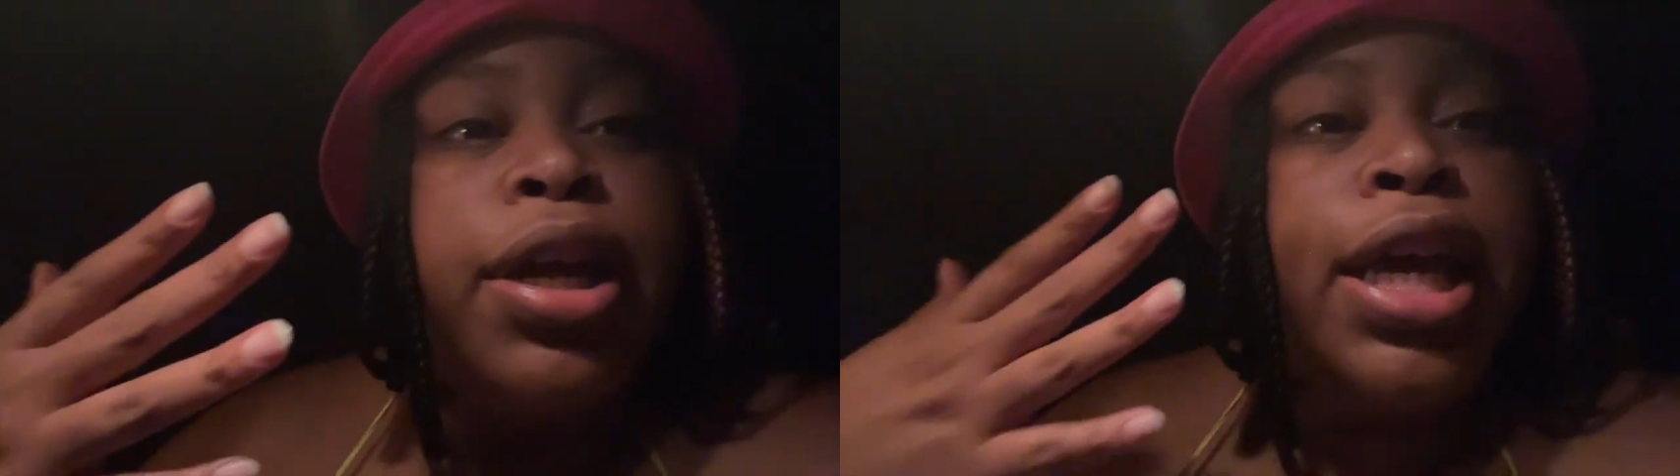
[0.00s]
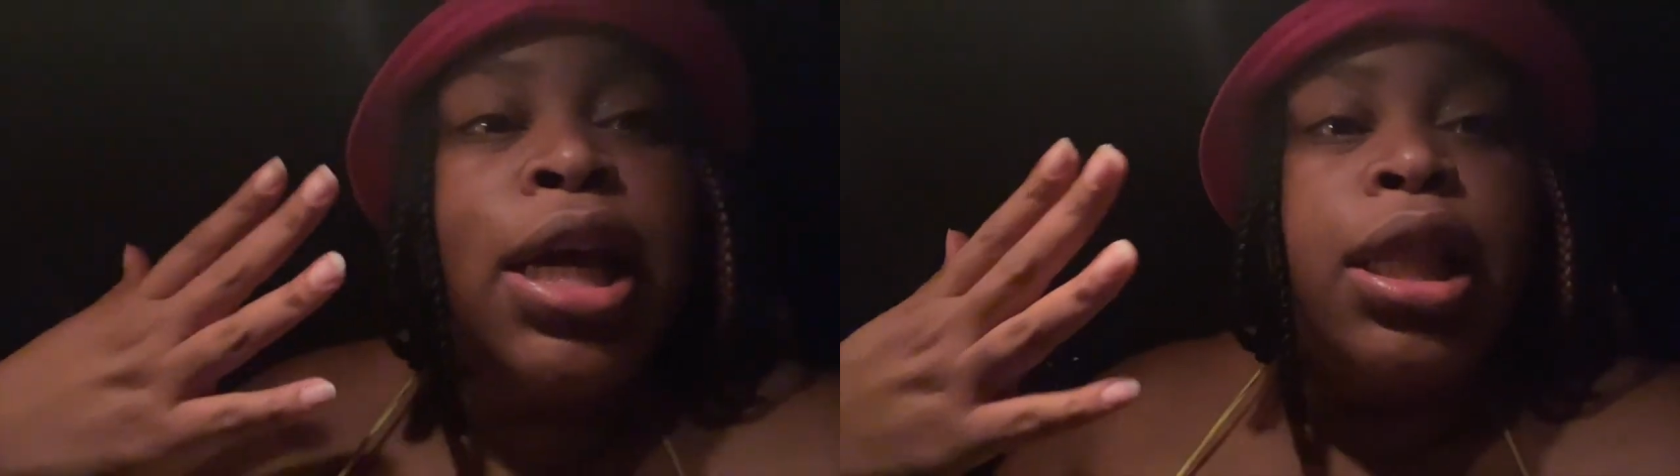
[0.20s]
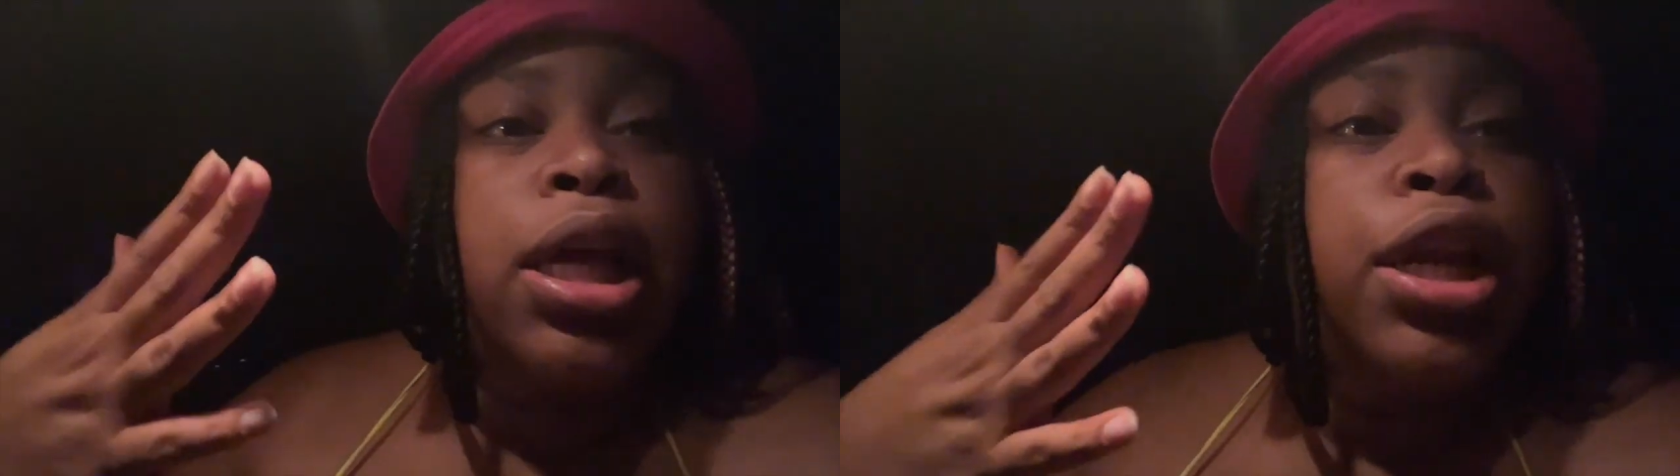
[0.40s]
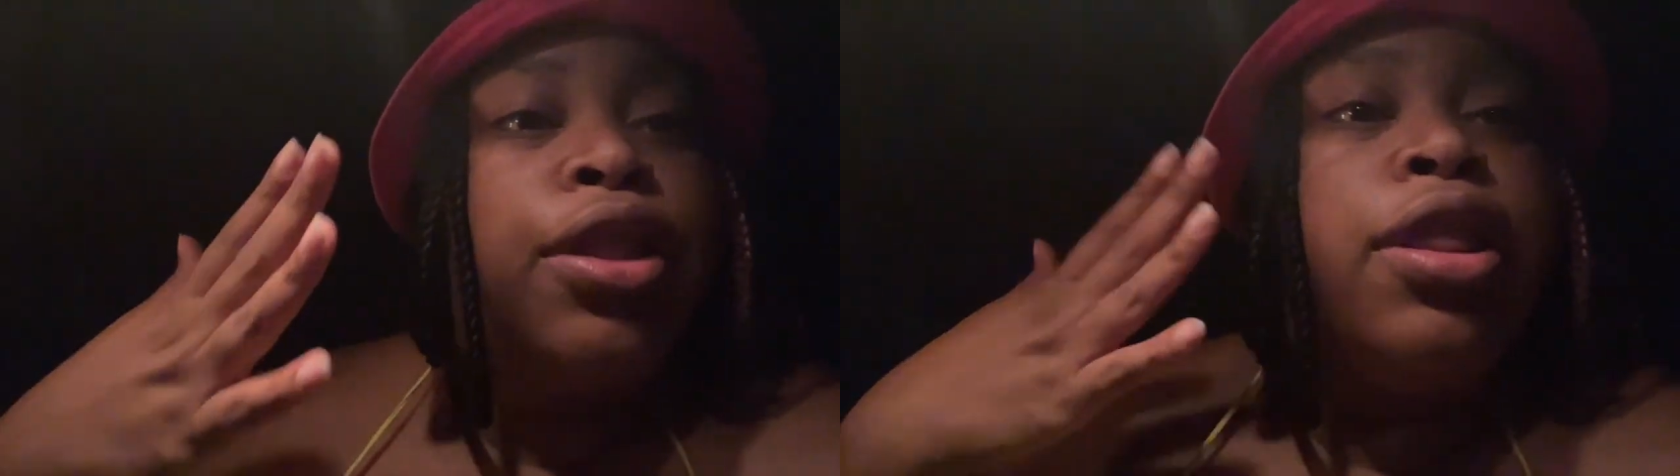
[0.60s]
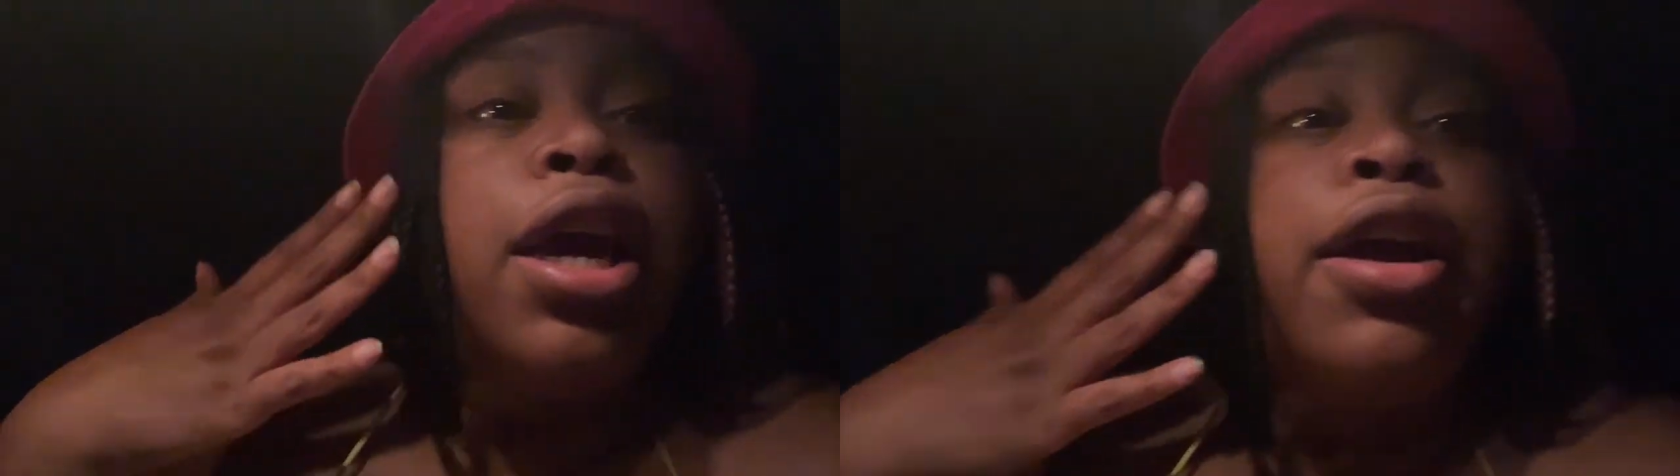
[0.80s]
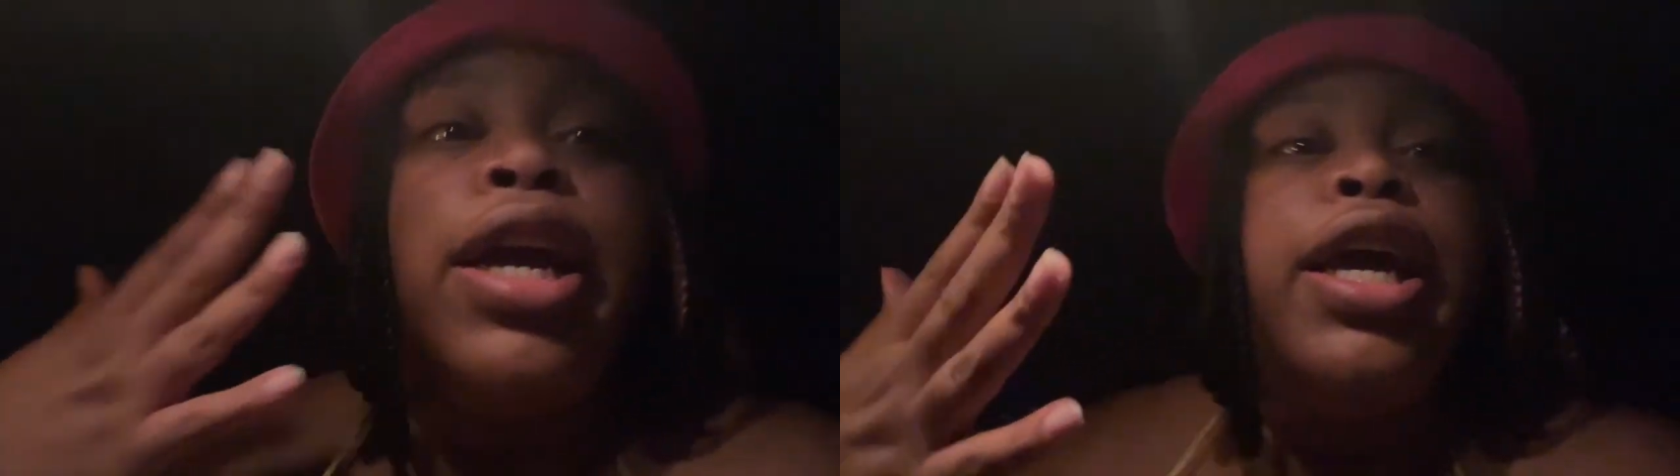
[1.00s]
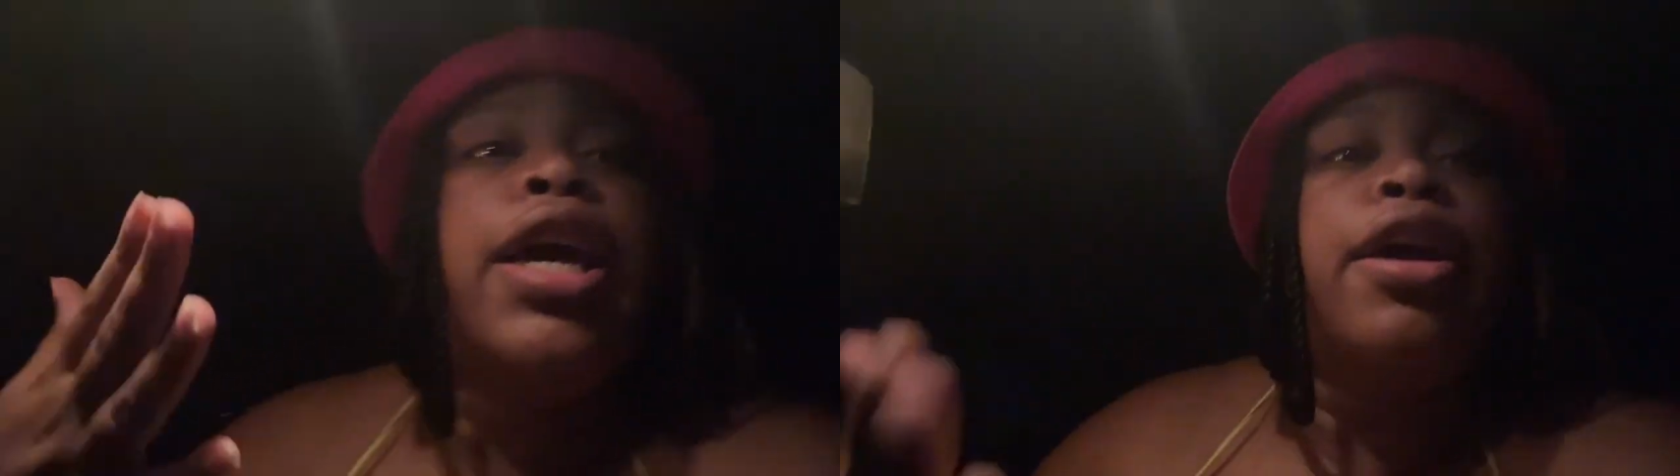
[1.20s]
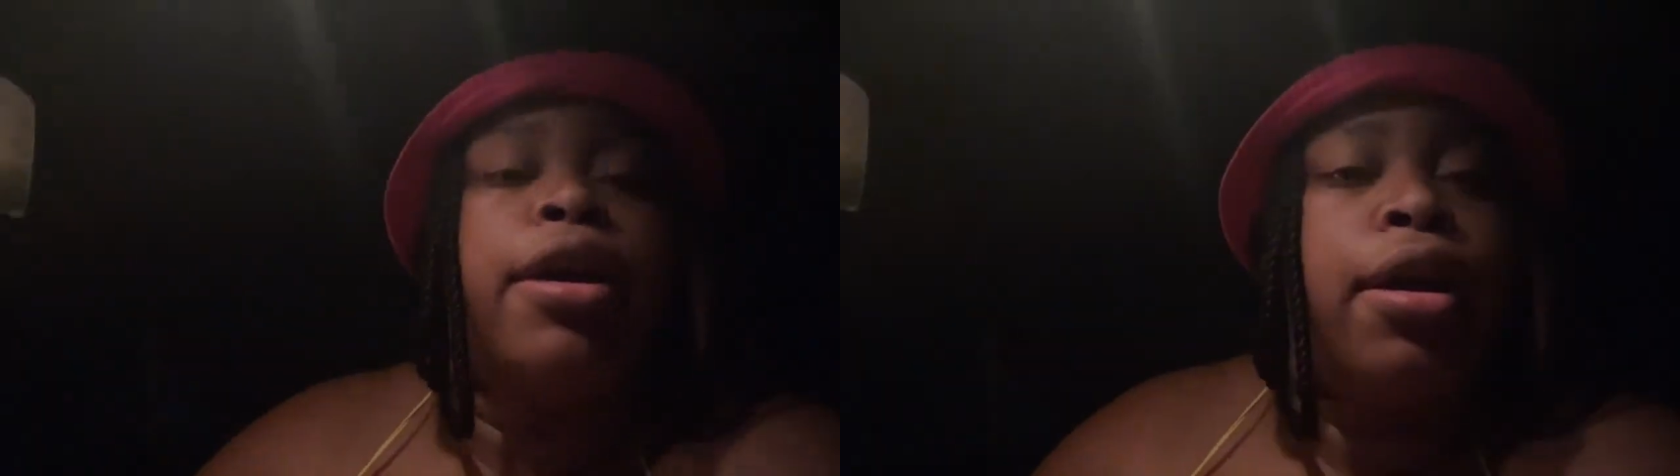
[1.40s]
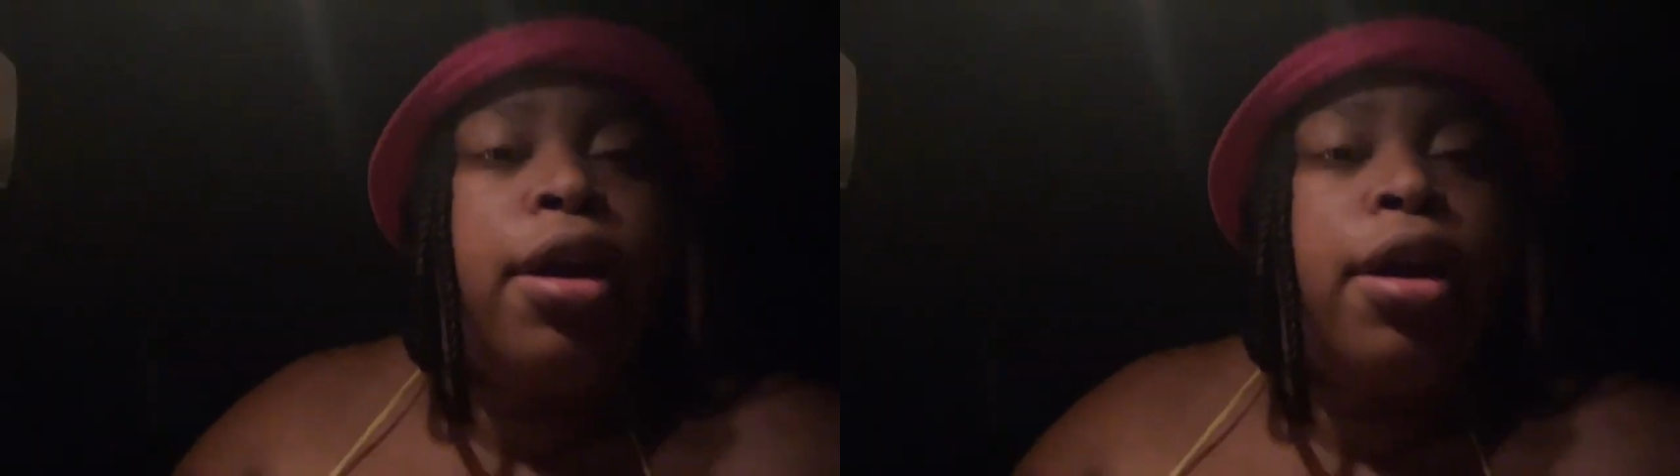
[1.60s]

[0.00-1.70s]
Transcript: England, they're here.